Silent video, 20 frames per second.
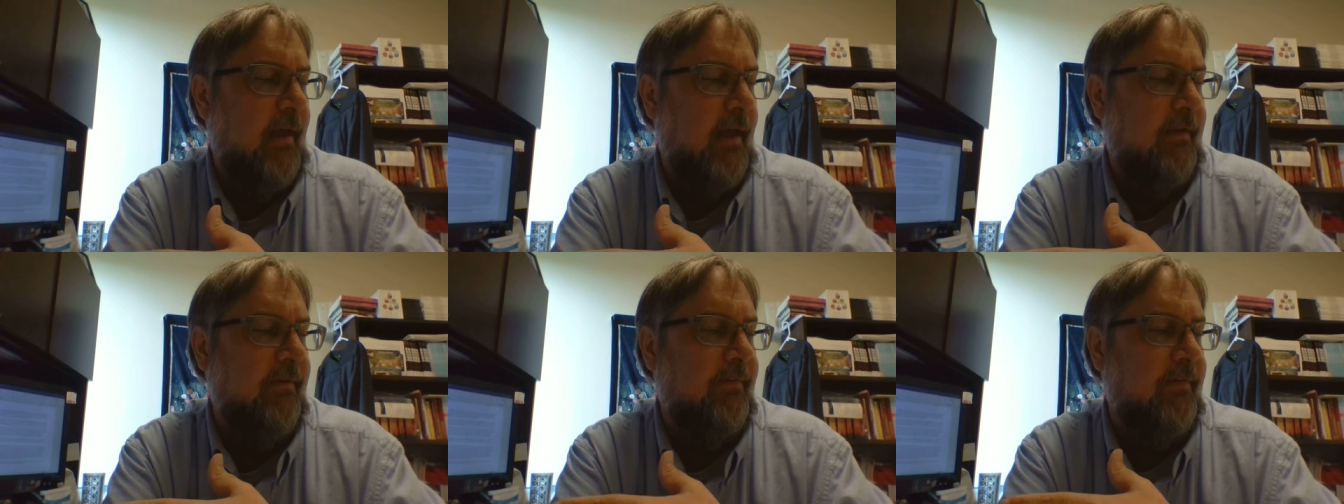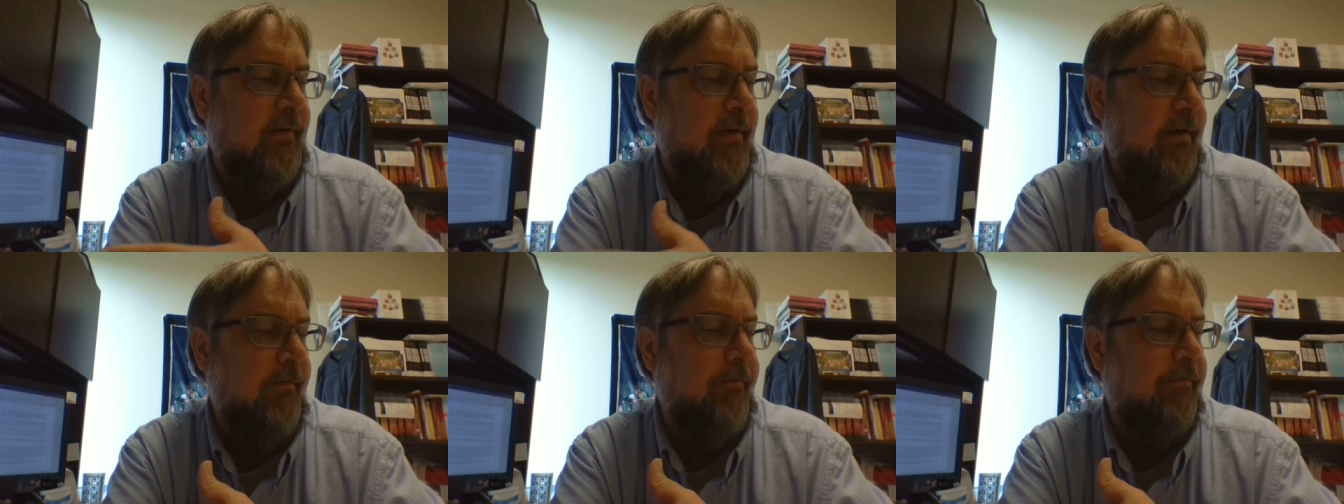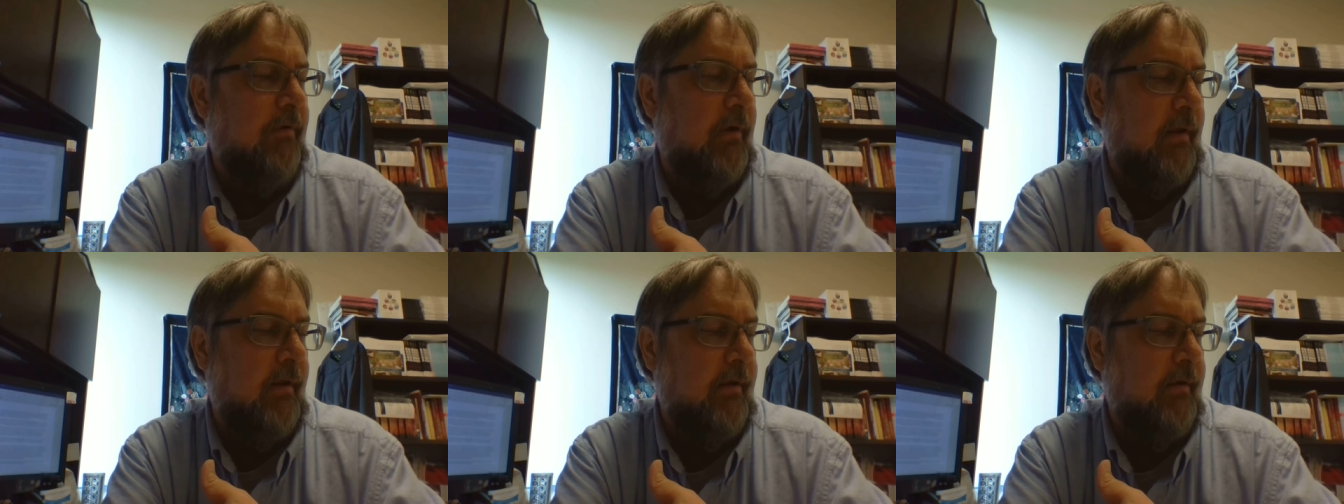as
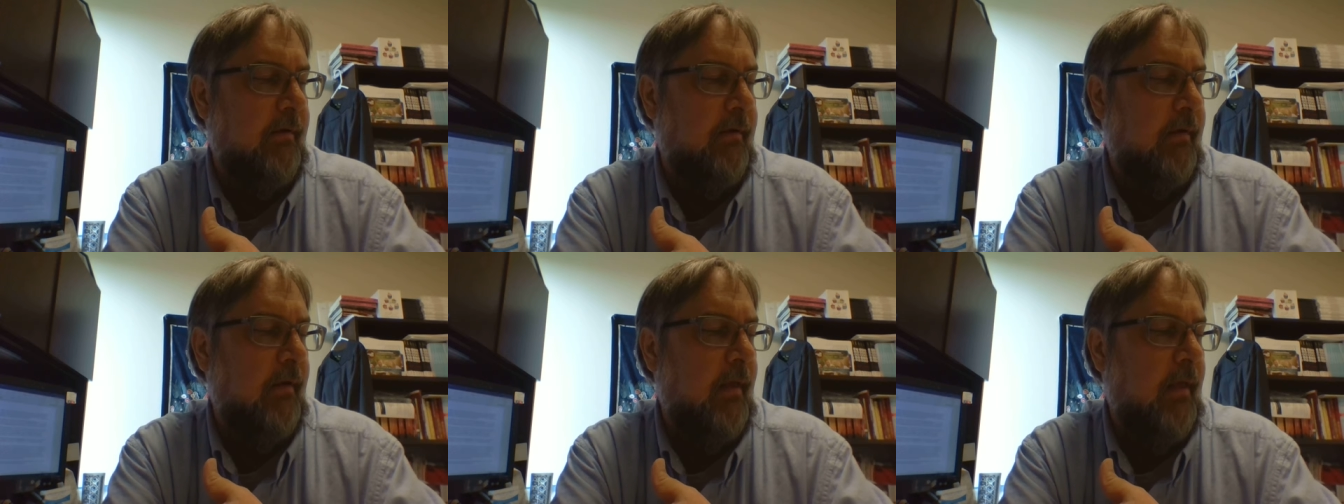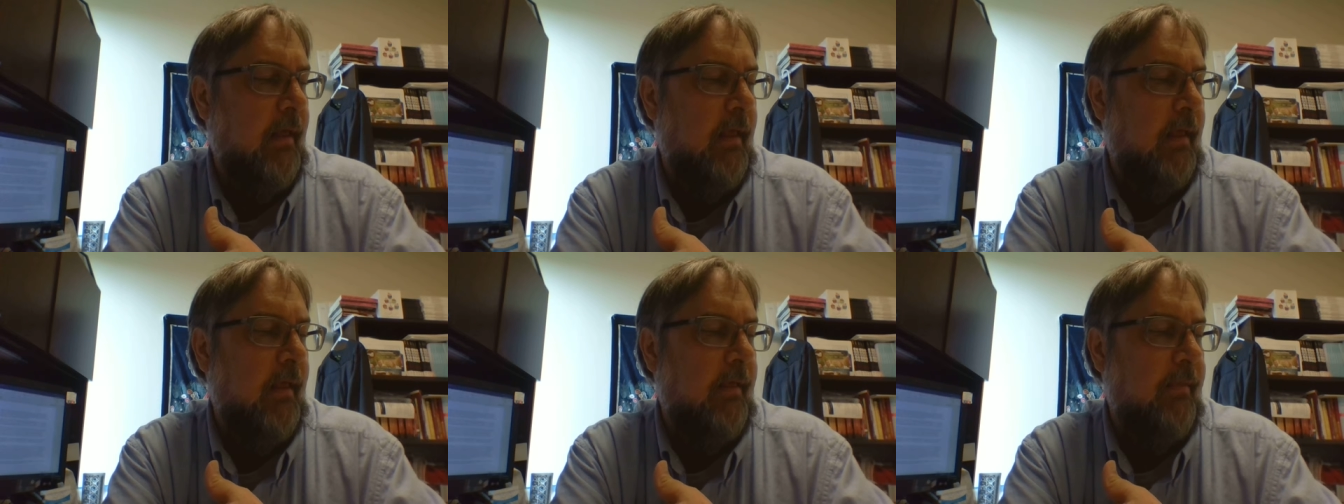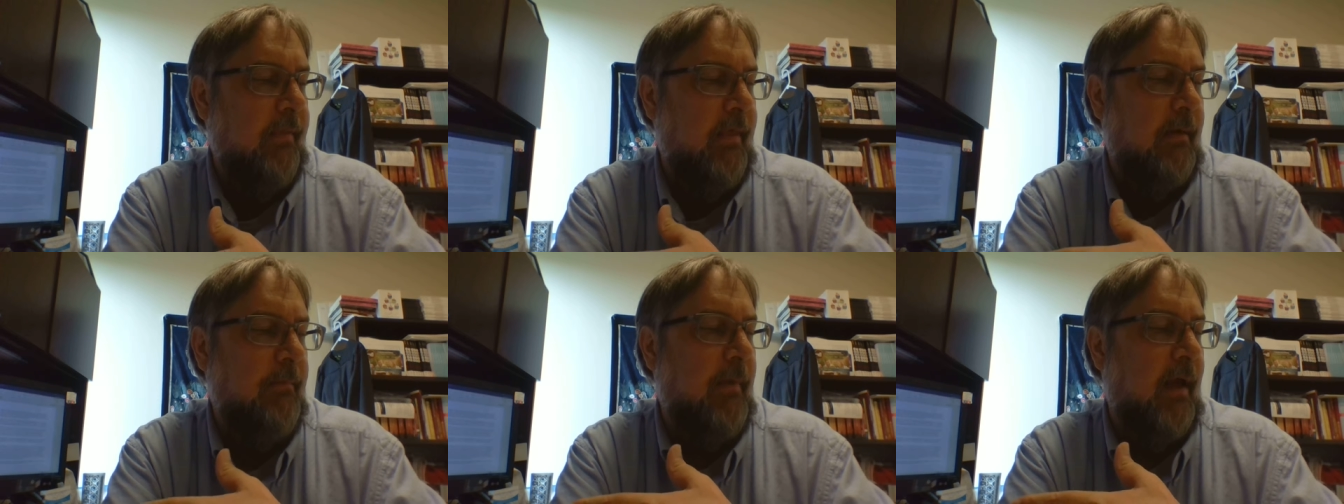different
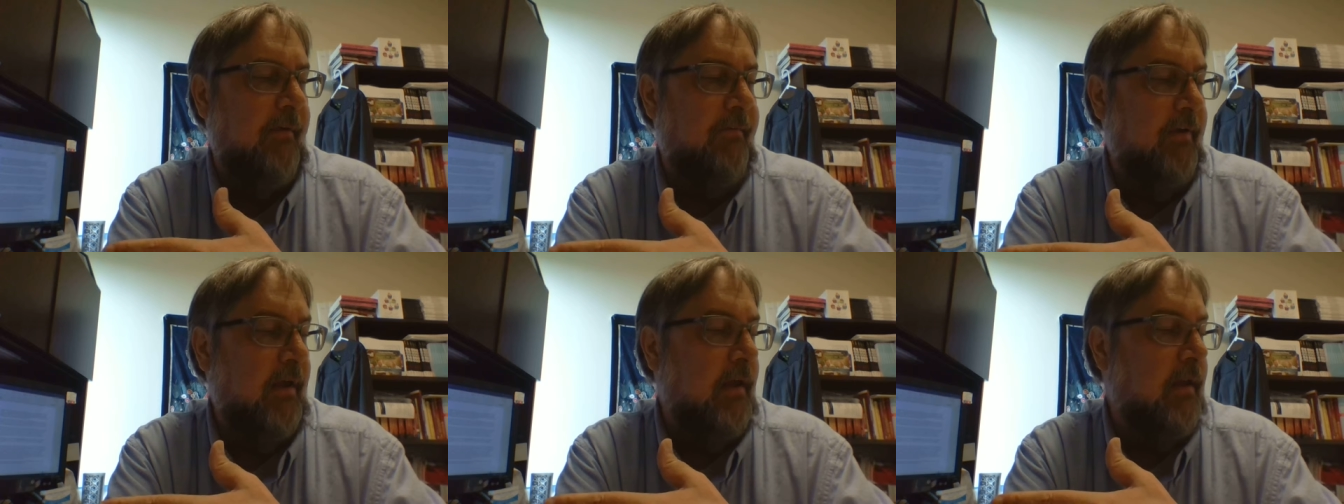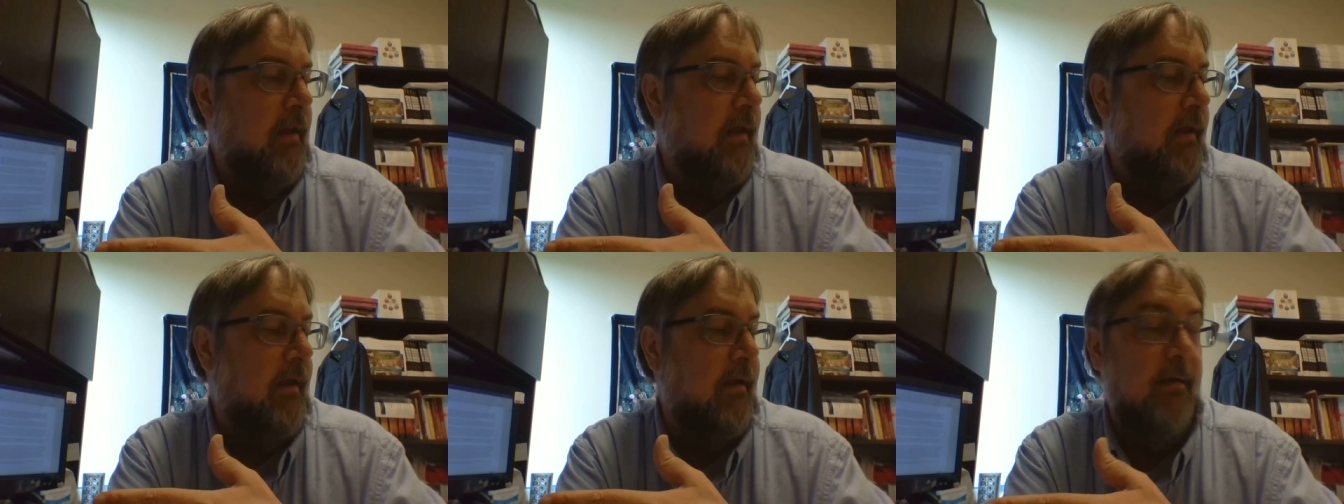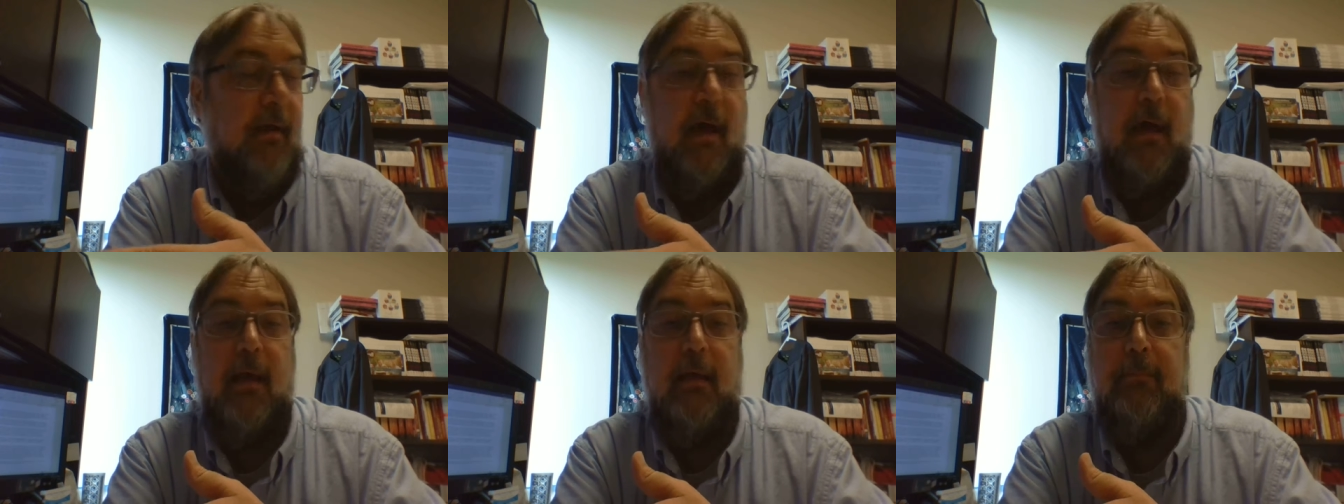than my feeling at
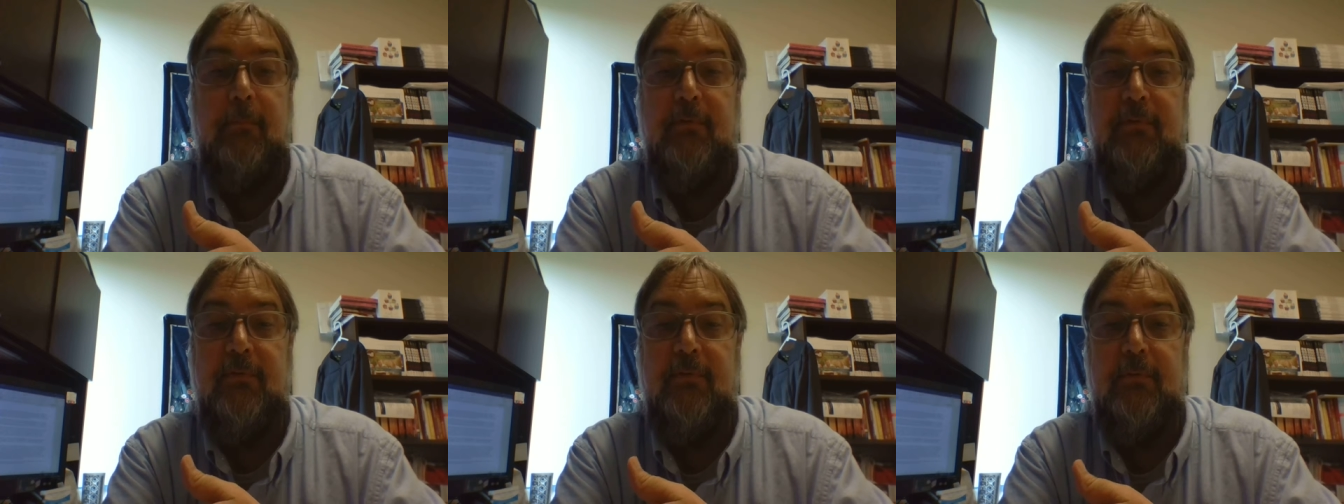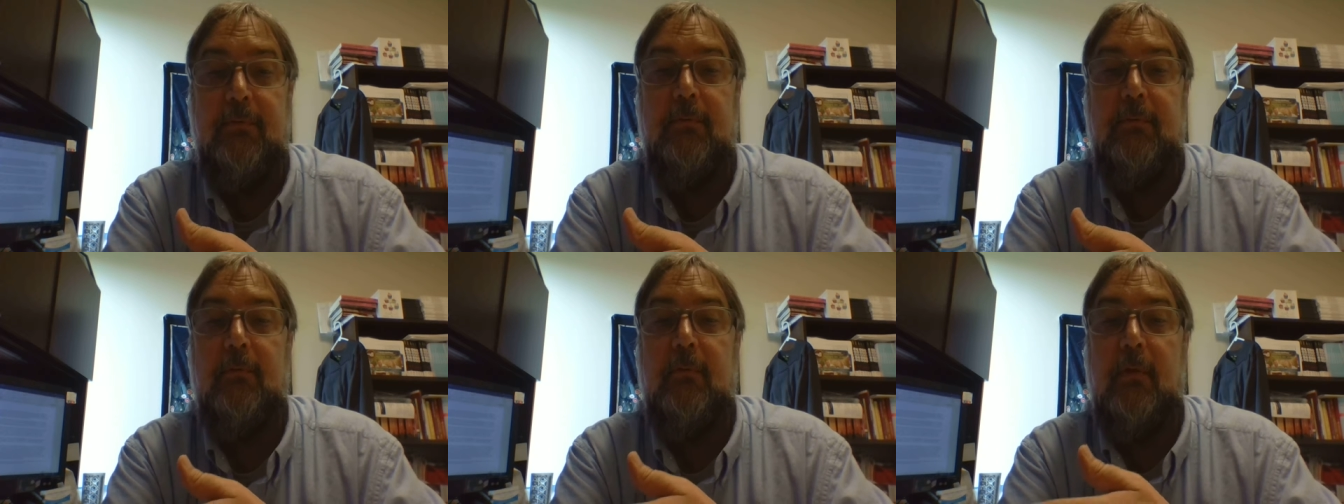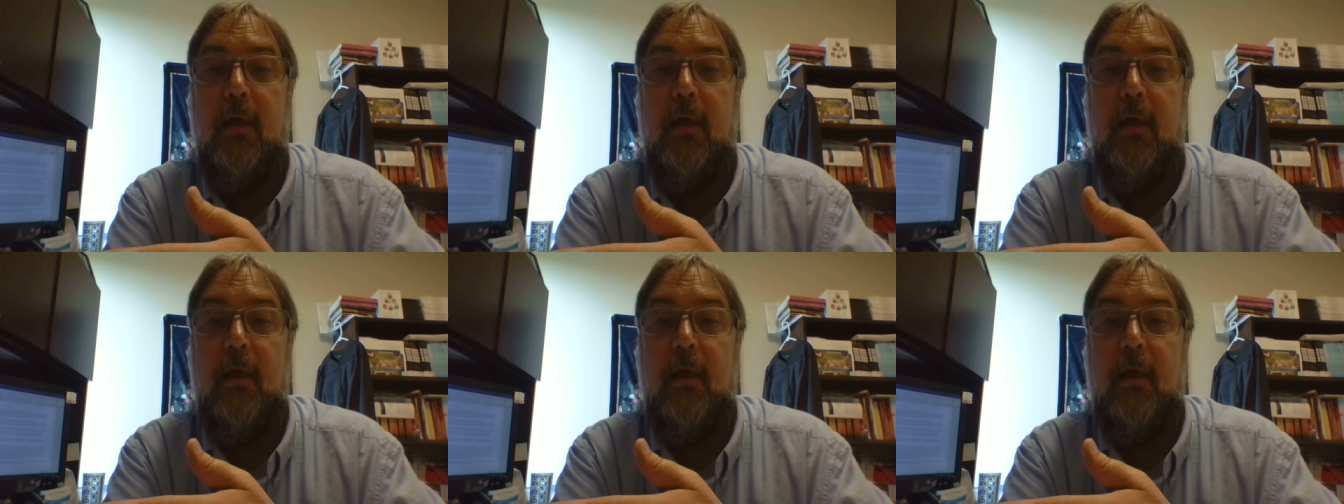times